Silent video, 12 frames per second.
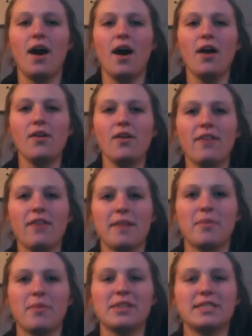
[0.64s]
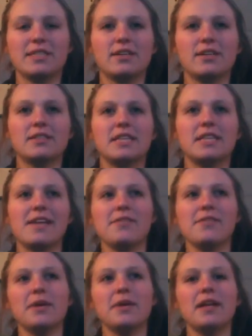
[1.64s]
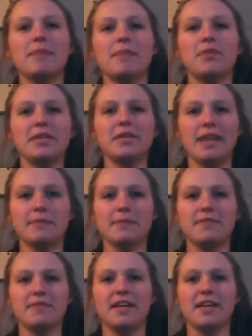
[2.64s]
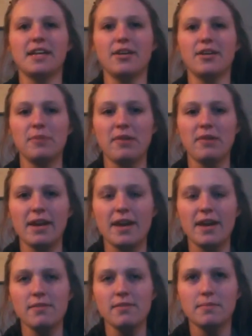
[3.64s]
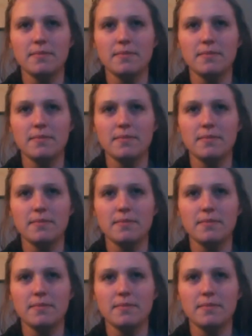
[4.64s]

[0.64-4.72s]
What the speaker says: All right, boys and girls, can everyone clap 3 times if they can hear me right now?